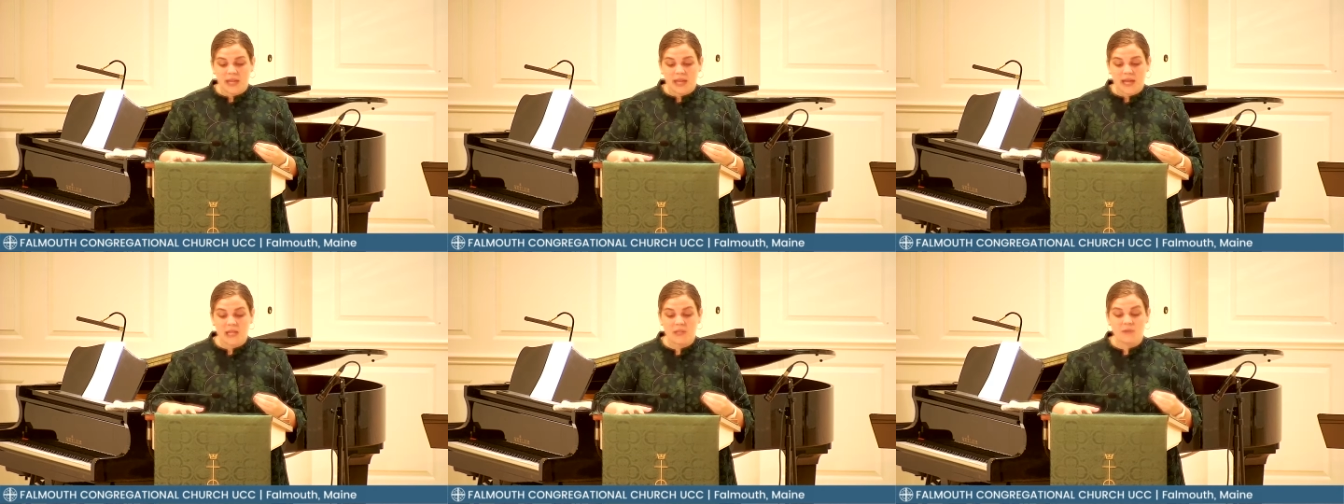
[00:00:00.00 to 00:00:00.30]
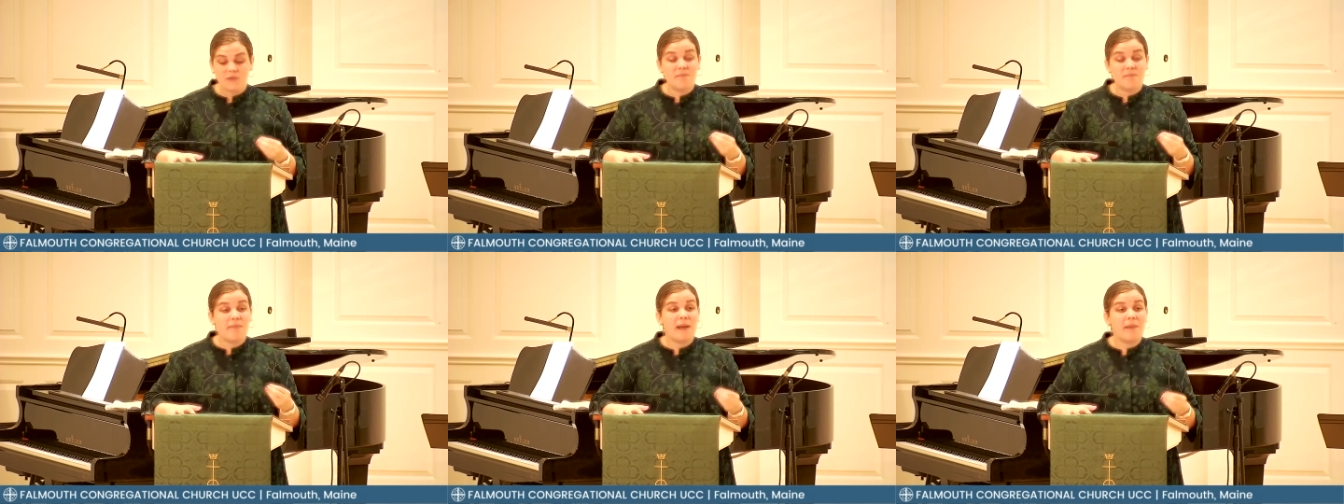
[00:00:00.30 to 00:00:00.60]
and
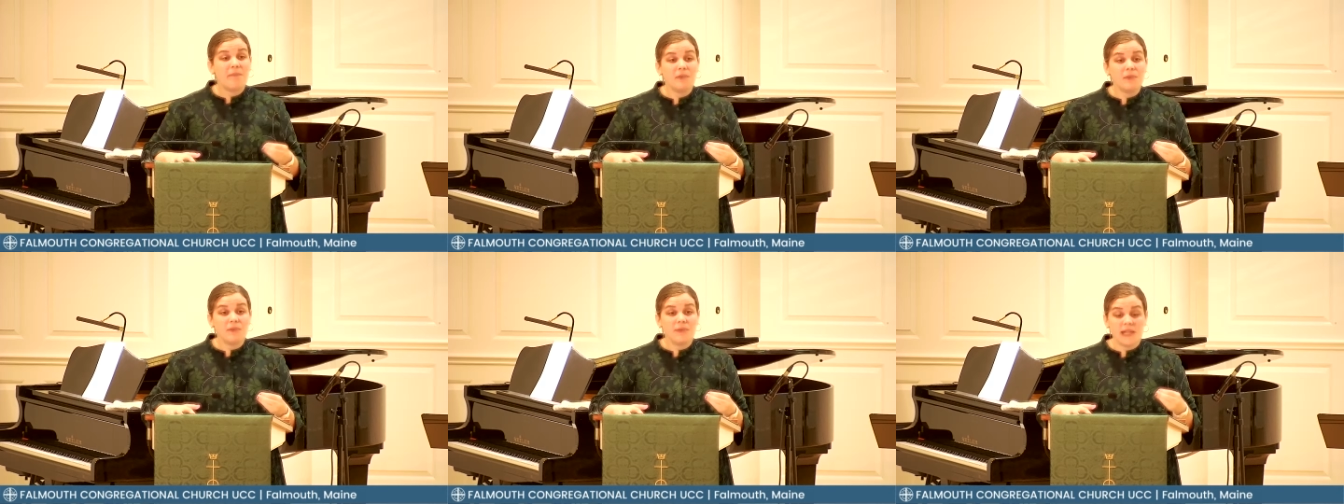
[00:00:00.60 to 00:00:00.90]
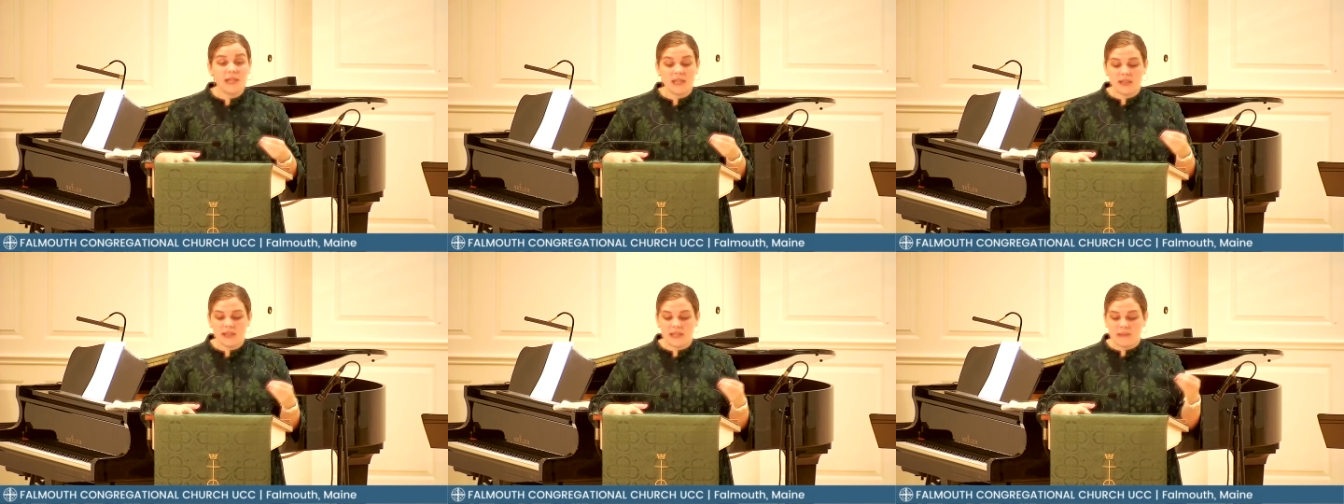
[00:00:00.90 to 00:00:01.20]
remembering
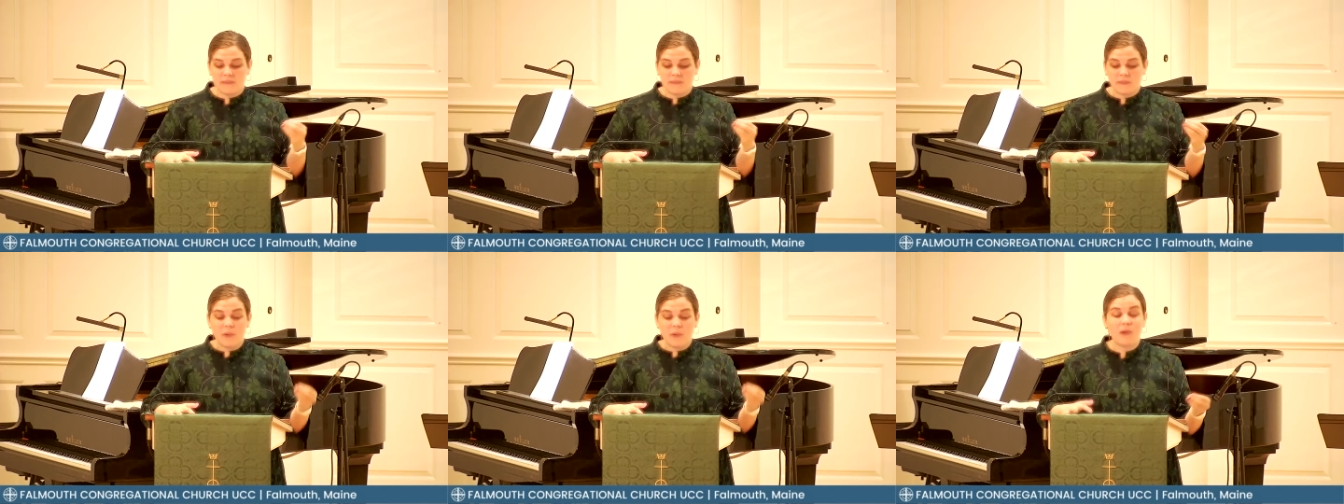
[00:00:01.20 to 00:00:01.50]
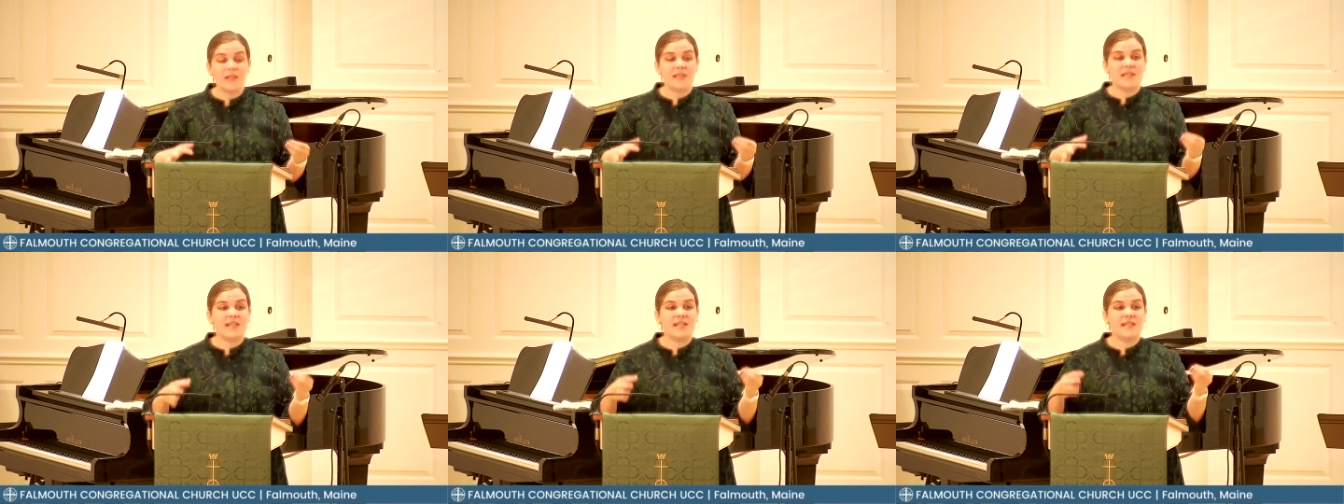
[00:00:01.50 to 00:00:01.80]
the
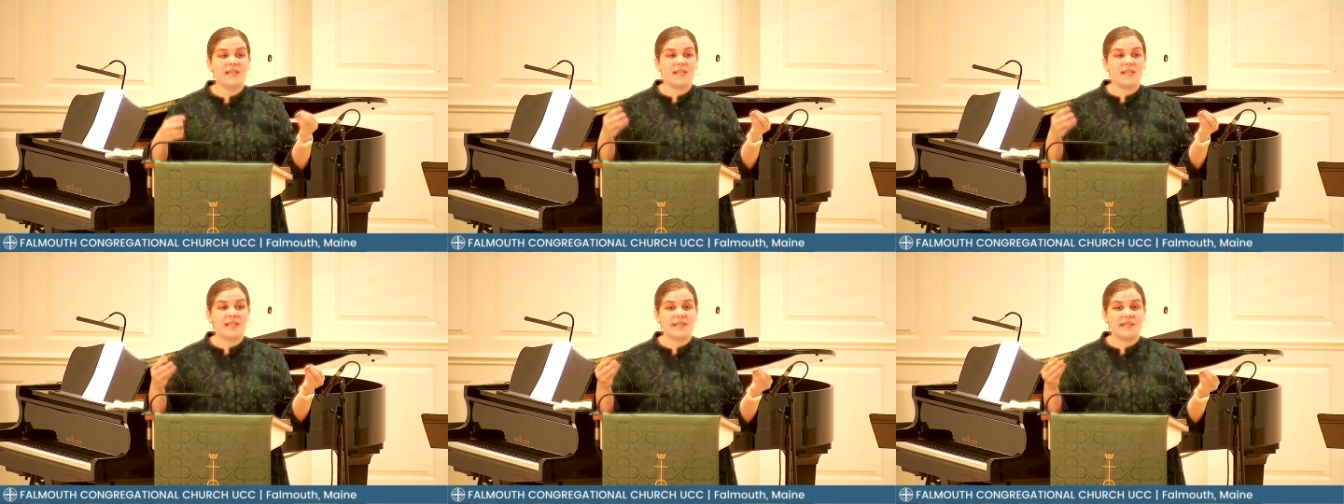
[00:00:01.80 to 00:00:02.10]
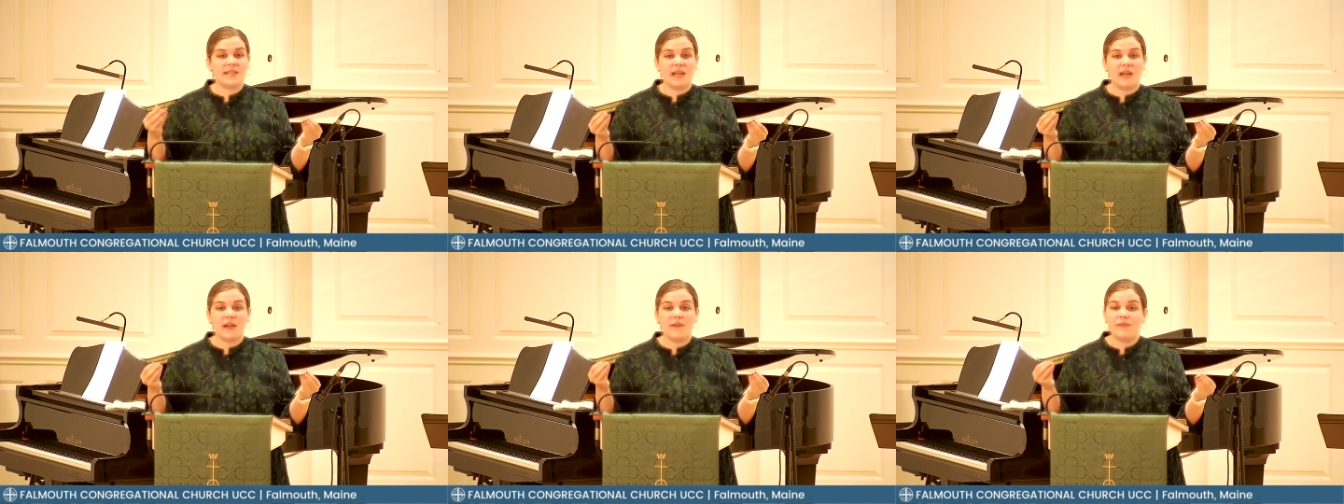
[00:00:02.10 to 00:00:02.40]

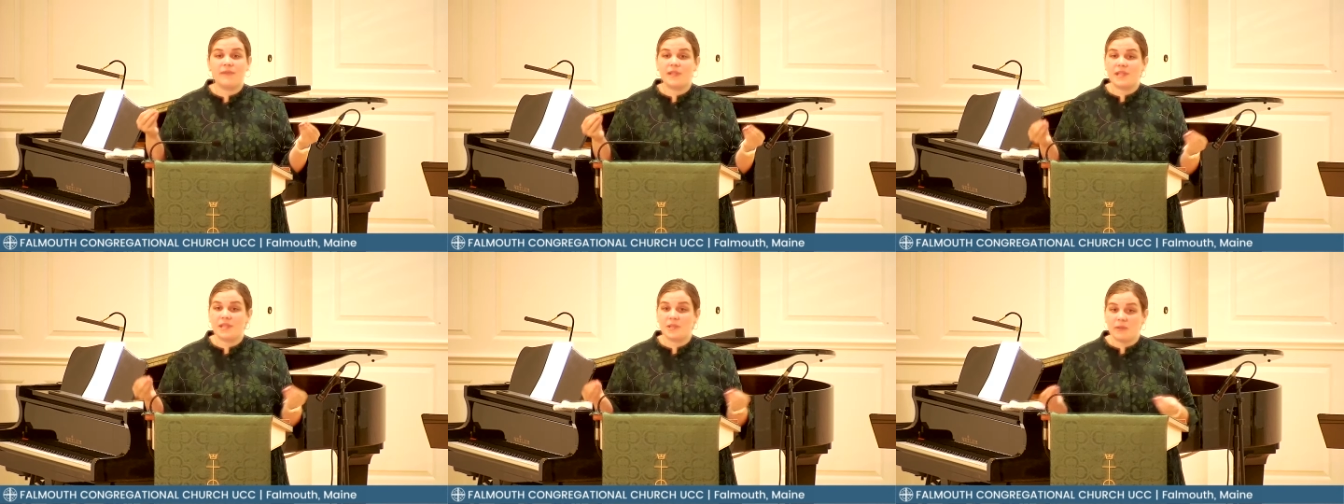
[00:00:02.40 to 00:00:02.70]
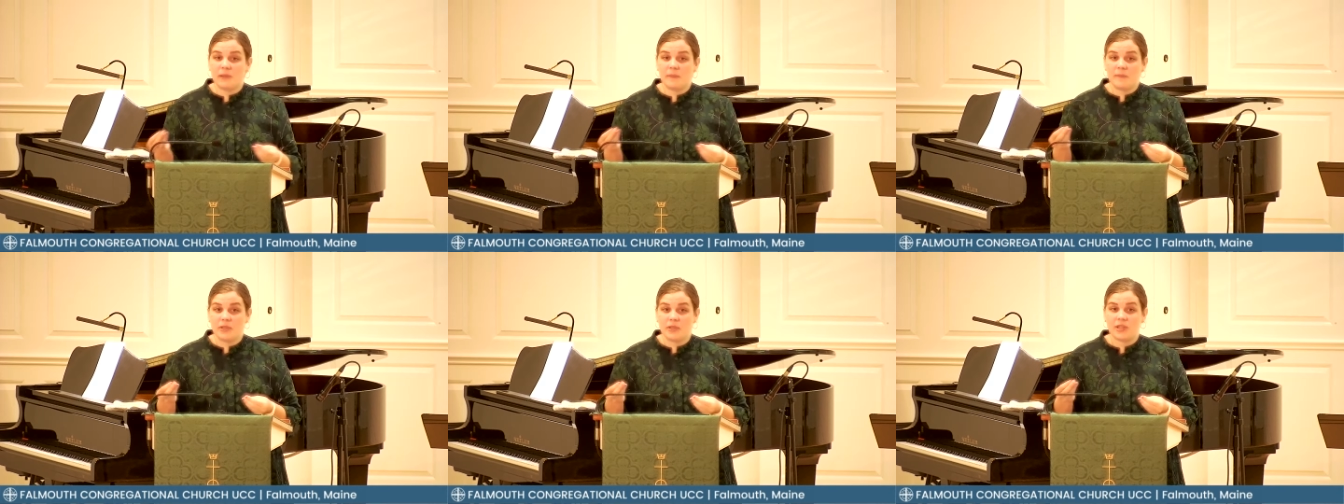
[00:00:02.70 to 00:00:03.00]
importance of the
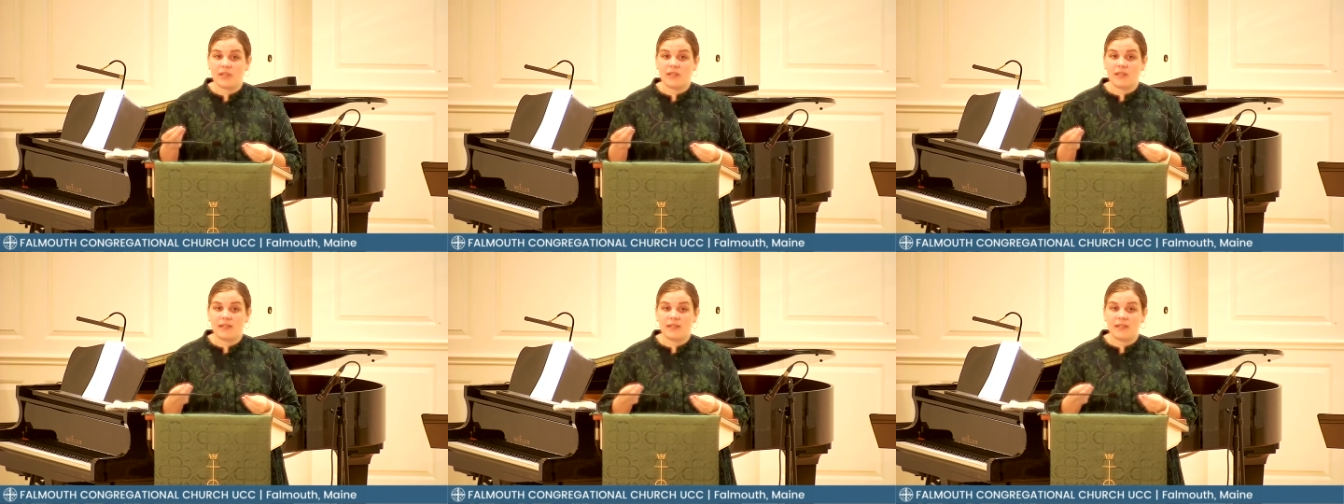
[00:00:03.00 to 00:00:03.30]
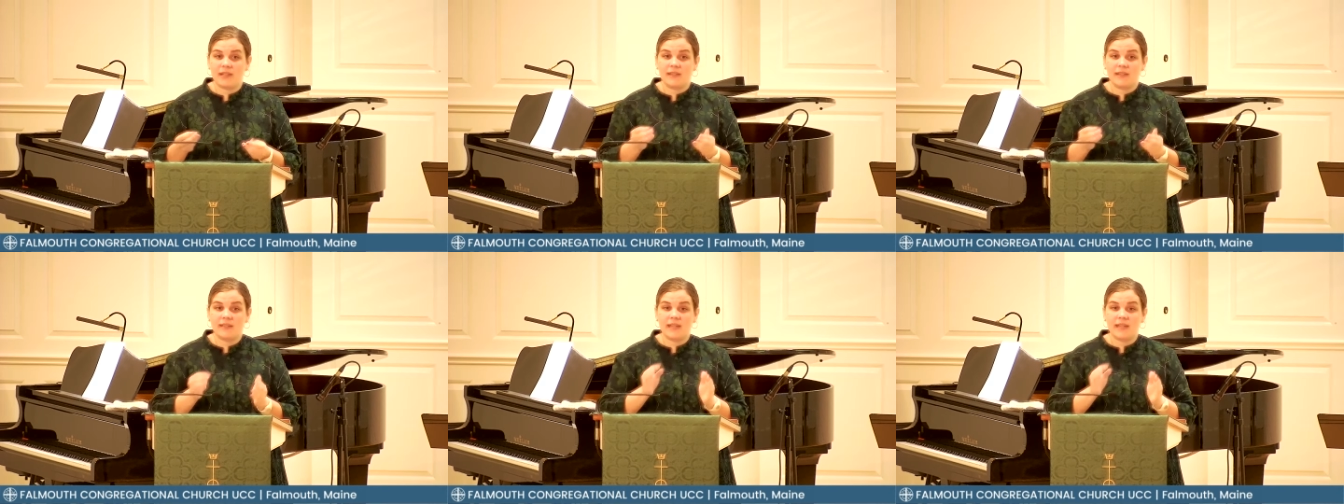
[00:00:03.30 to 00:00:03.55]
scripture